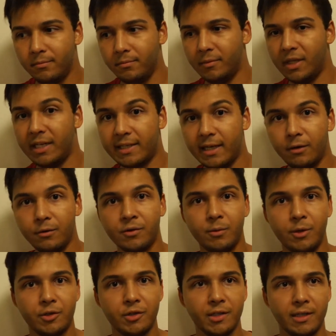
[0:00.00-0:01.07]
the Nintendo
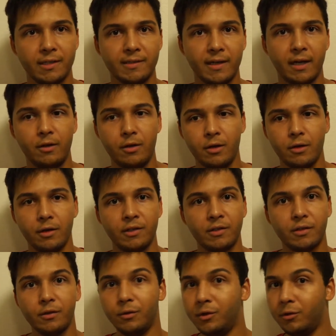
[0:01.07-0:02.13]
Switch is in its second year. It's
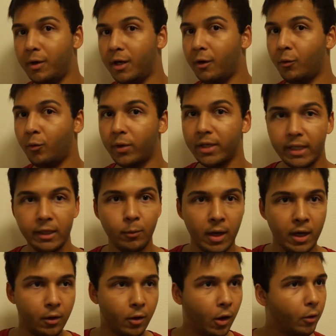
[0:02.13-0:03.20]
still doing really
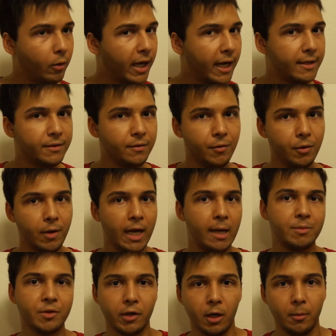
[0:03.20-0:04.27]
well. All kinds of new
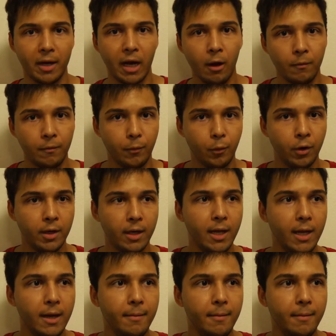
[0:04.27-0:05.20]
games are coming out for it.